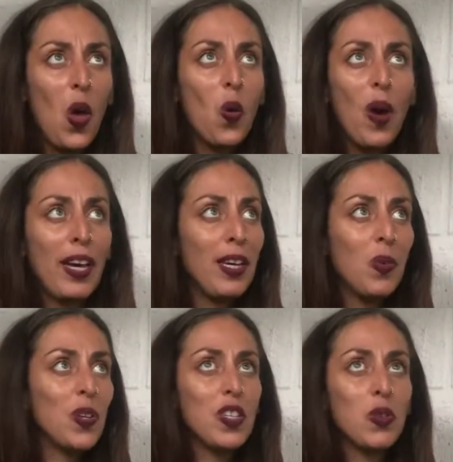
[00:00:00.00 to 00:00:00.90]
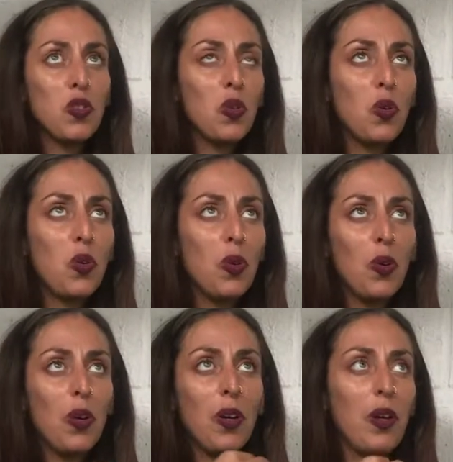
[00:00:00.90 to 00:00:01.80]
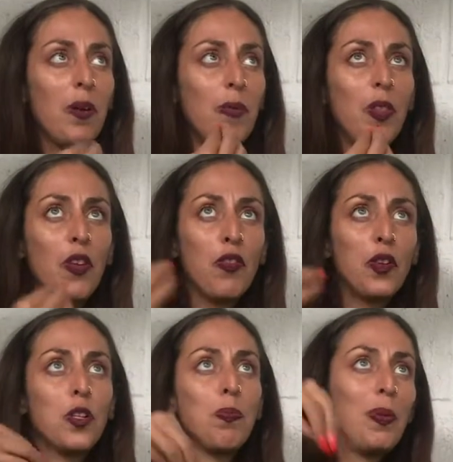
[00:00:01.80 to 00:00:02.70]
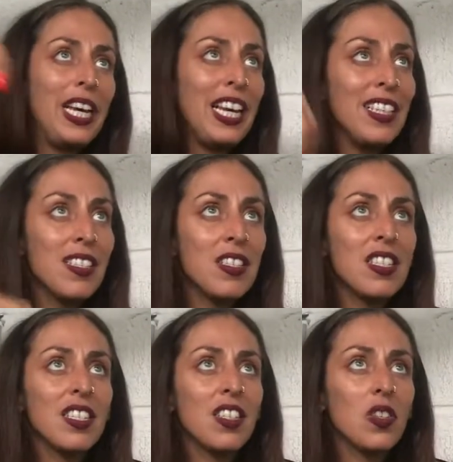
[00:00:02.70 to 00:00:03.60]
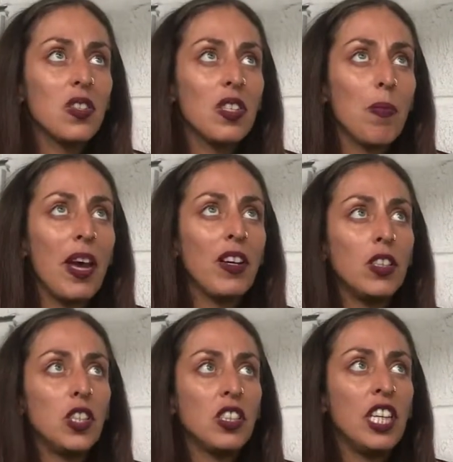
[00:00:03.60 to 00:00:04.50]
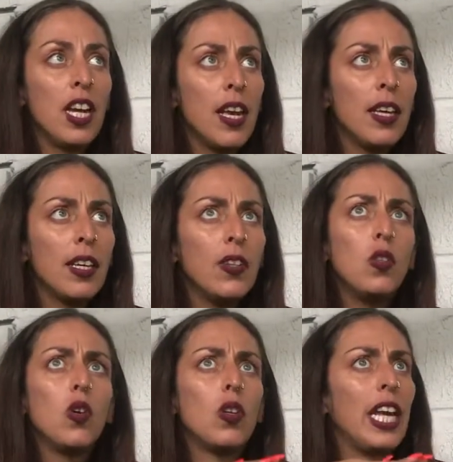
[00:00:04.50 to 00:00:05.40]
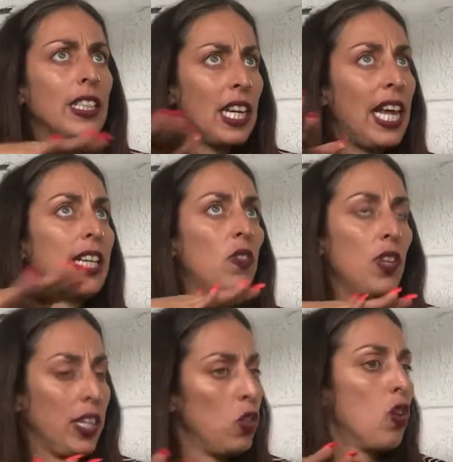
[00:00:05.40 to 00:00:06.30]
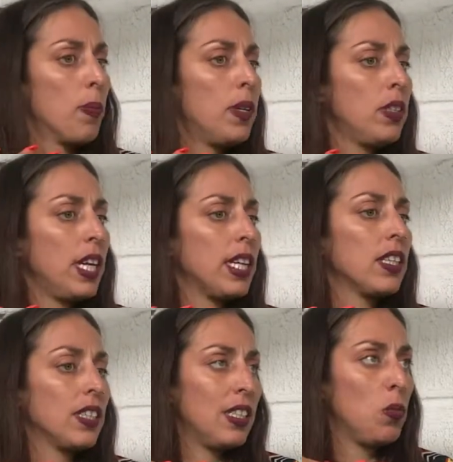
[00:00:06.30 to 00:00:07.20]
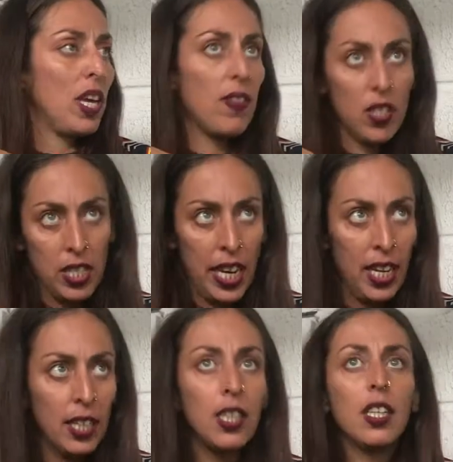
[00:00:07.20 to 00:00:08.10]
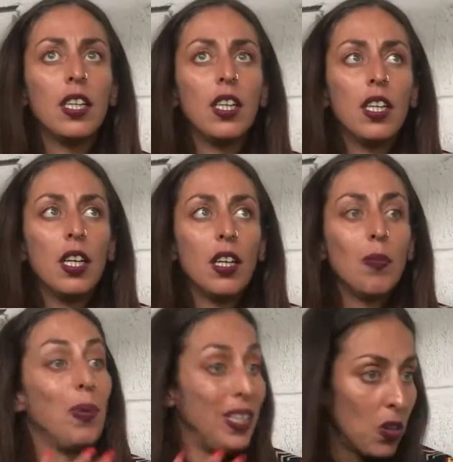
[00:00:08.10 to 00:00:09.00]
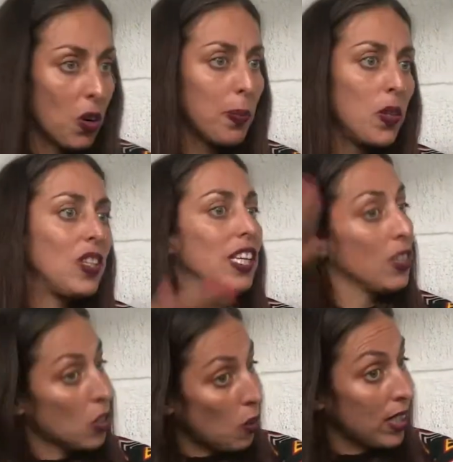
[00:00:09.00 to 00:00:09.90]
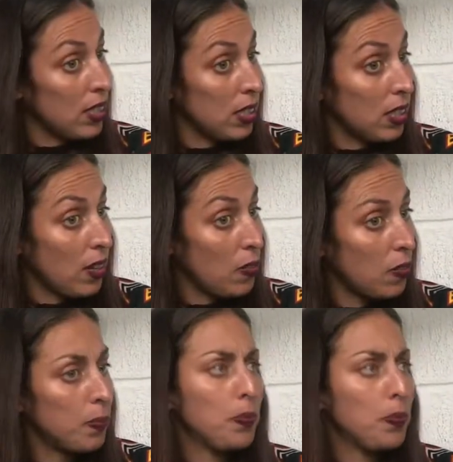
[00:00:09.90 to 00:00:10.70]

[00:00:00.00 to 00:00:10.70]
Whacking was also the first place, because in my country, you know, like they like it very normal. Like we have a saying, be normal, then you're crazy enough.